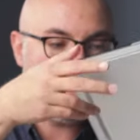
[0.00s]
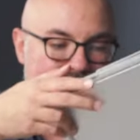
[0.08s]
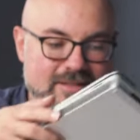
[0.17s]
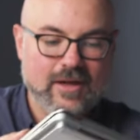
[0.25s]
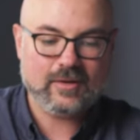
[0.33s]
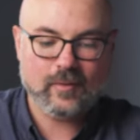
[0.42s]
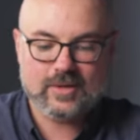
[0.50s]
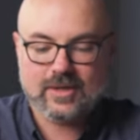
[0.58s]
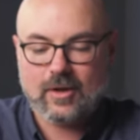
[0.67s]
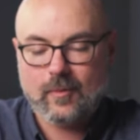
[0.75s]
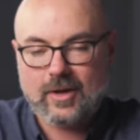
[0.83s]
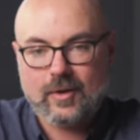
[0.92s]
It's not going to
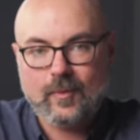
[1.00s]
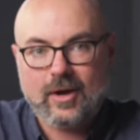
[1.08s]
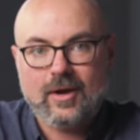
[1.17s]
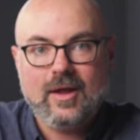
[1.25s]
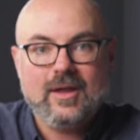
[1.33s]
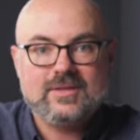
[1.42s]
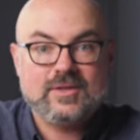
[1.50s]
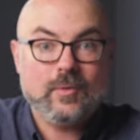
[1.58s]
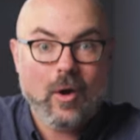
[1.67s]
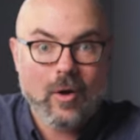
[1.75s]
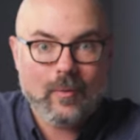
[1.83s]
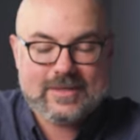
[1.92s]
go anywhere, so
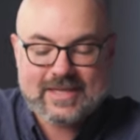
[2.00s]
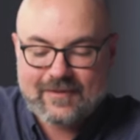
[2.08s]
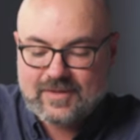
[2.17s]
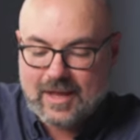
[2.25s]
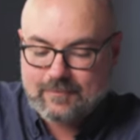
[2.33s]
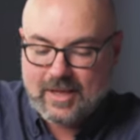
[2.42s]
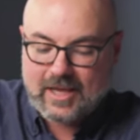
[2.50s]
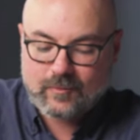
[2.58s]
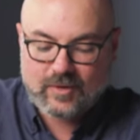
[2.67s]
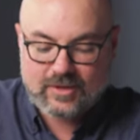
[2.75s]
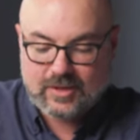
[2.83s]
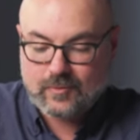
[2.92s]
you always have that
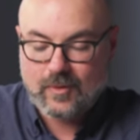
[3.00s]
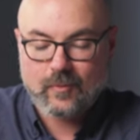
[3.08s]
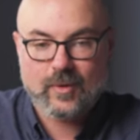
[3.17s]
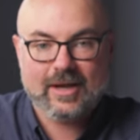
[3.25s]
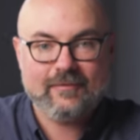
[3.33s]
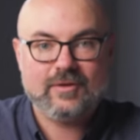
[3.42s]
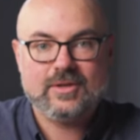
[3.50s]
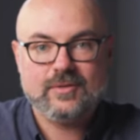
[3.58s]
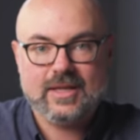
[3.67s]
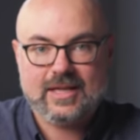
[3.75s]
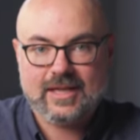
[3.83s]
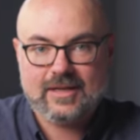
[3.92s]
pen with you whenever you need